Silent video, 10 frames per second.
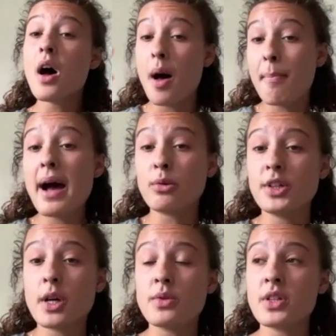about
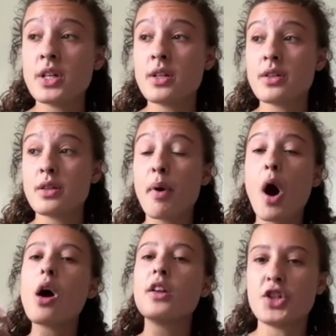the
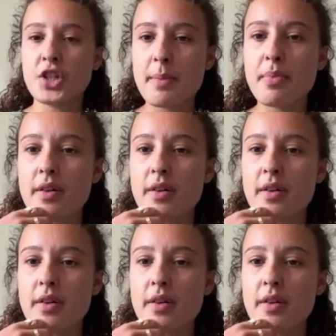partnership